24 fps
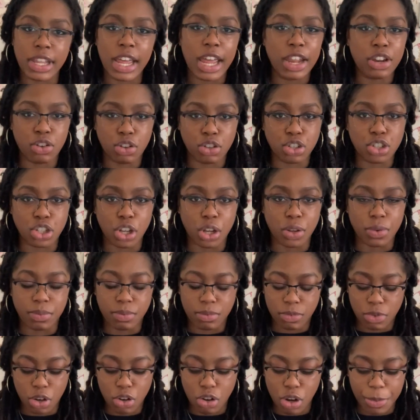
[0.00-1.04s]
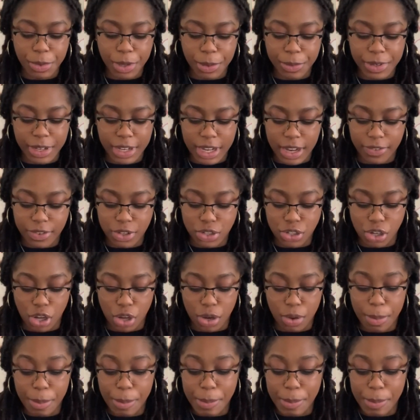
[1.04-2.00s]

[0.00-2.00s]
They're not shown. The crop tops are never shown.